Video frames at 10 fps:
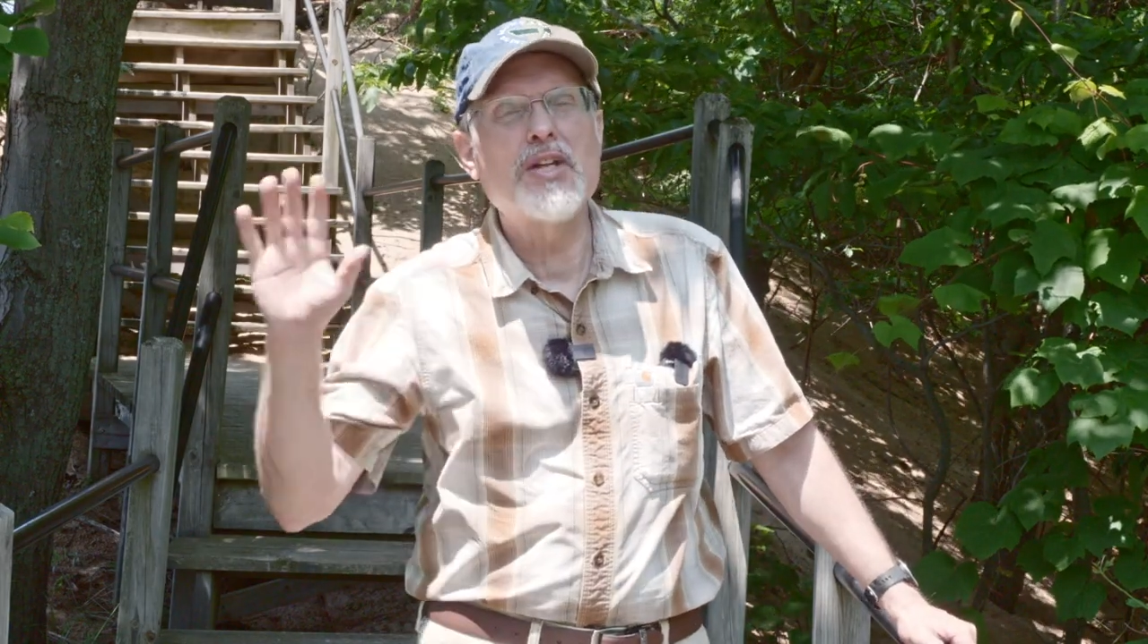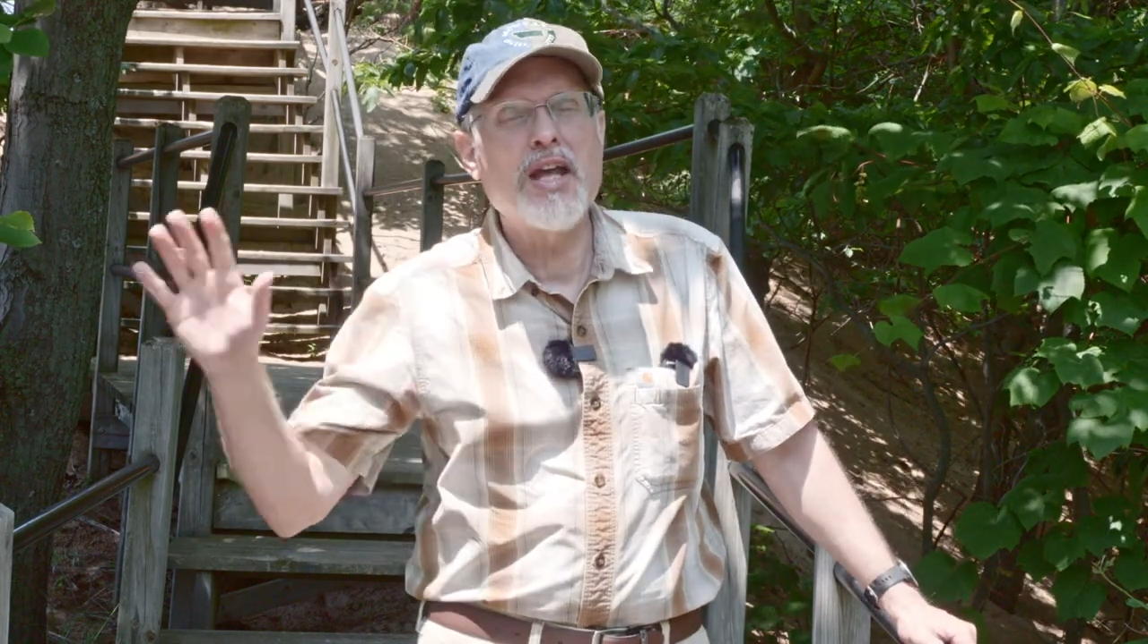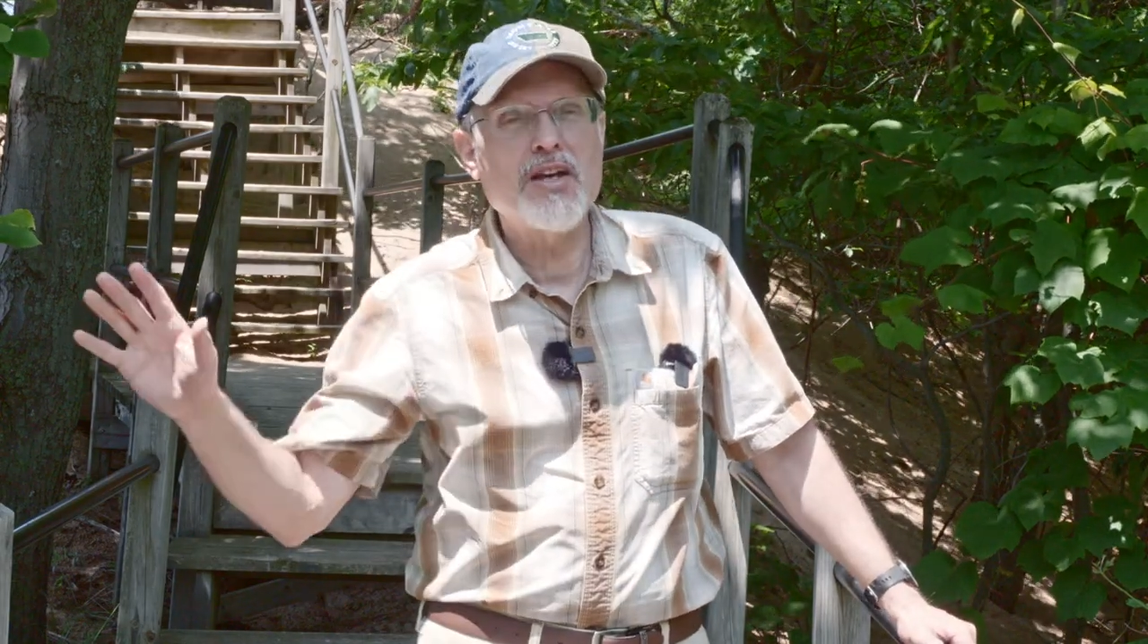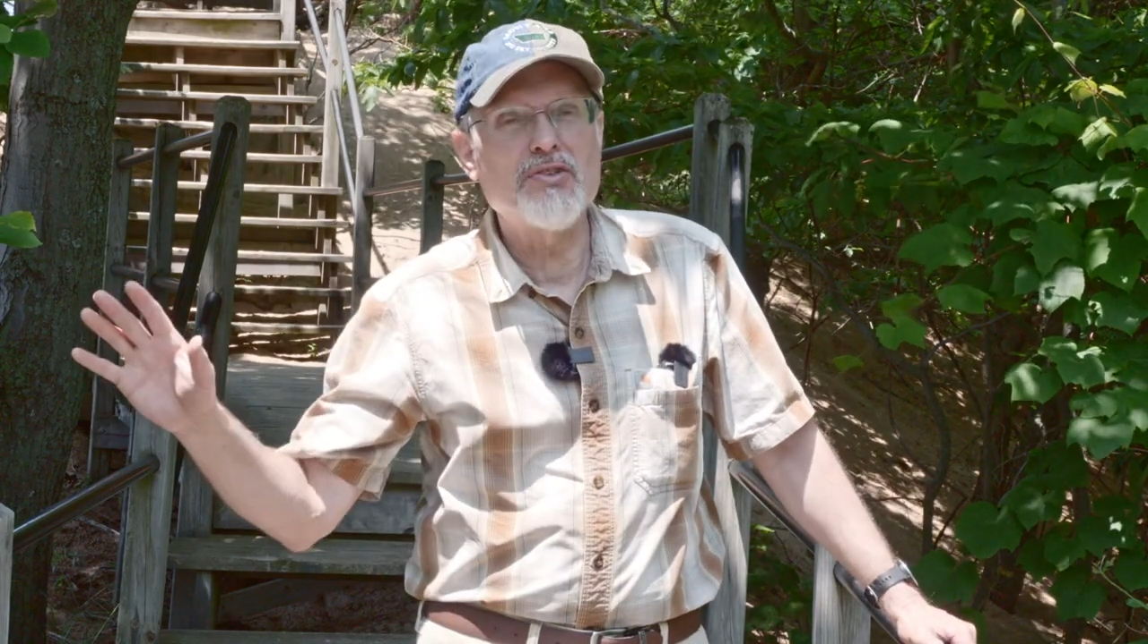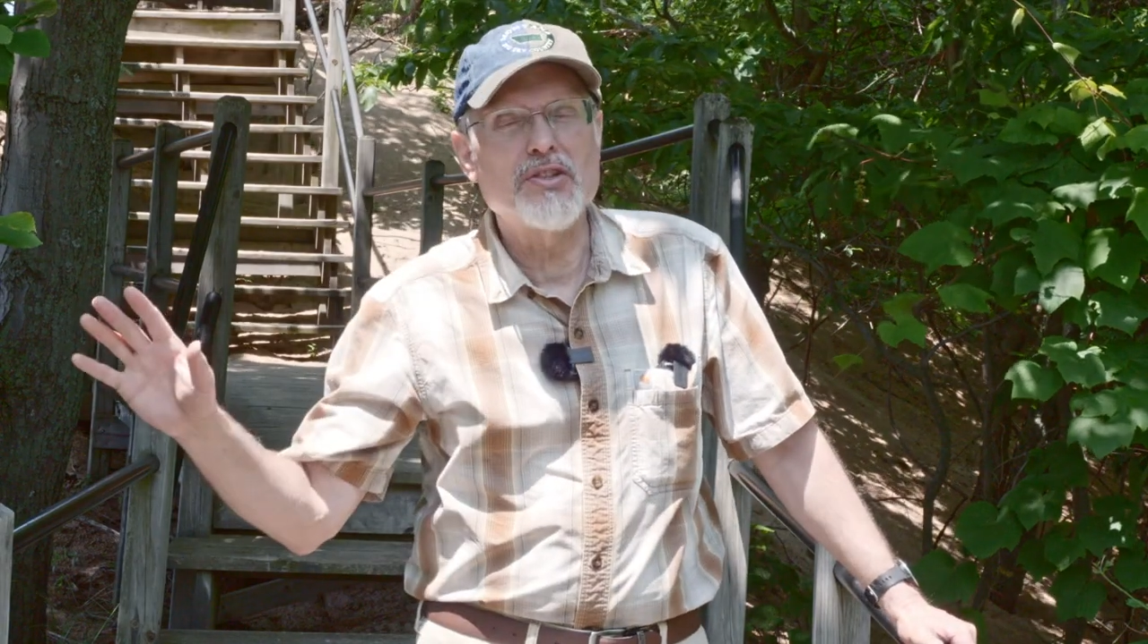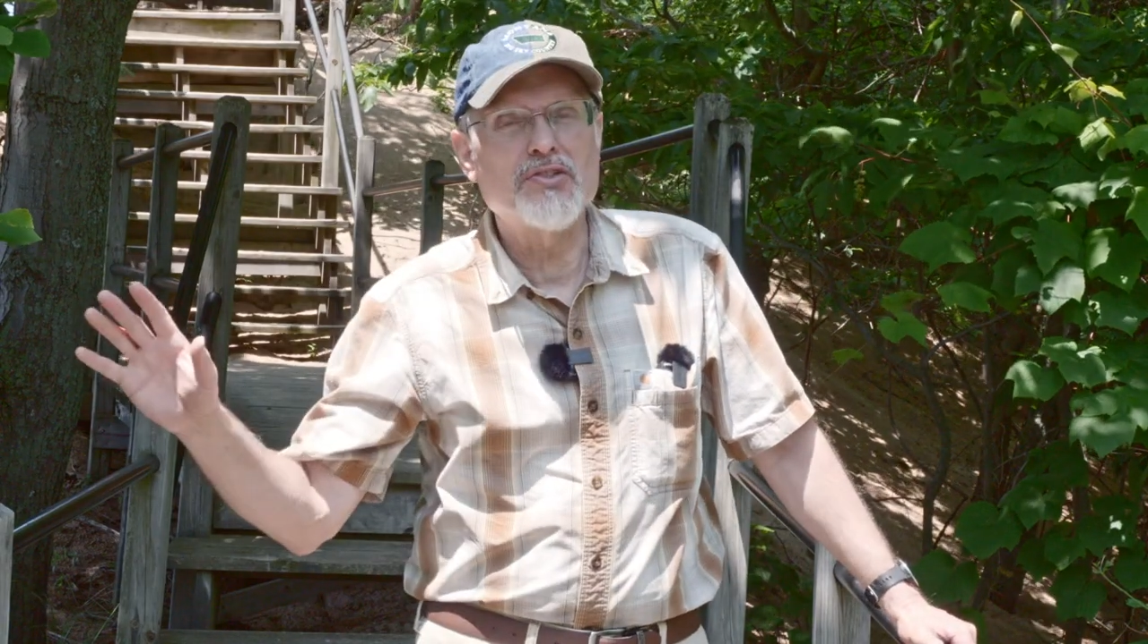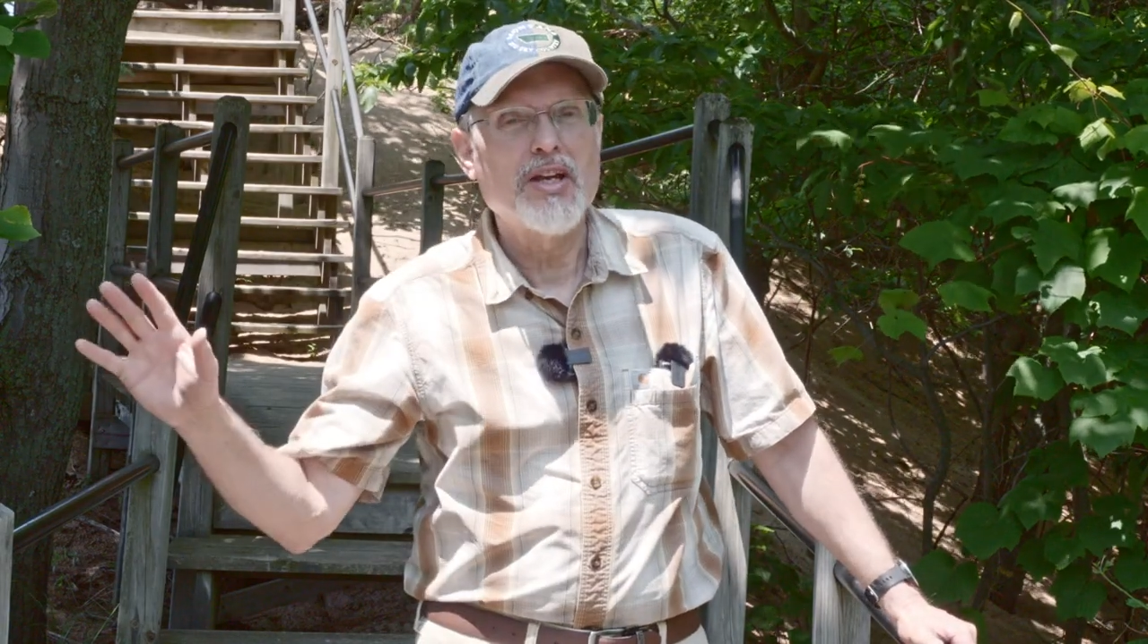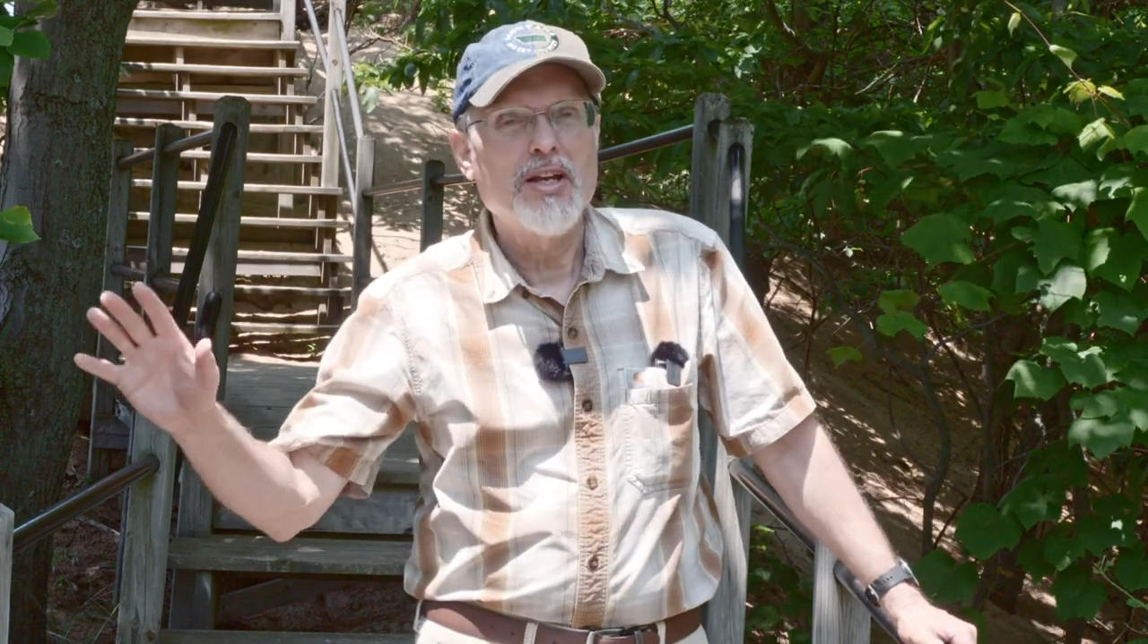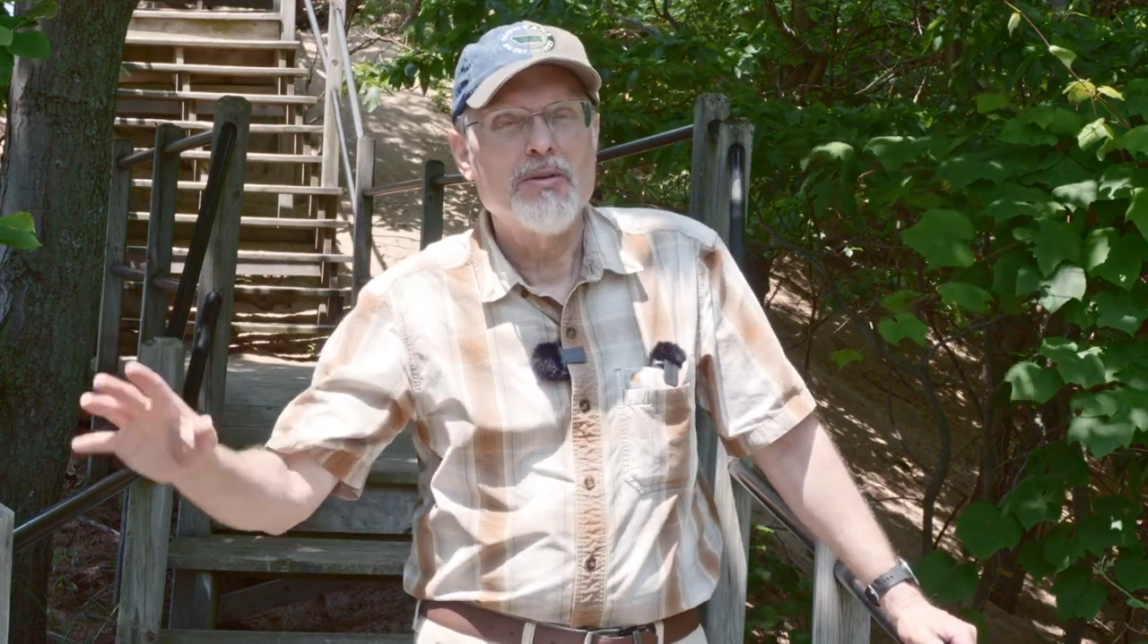the ages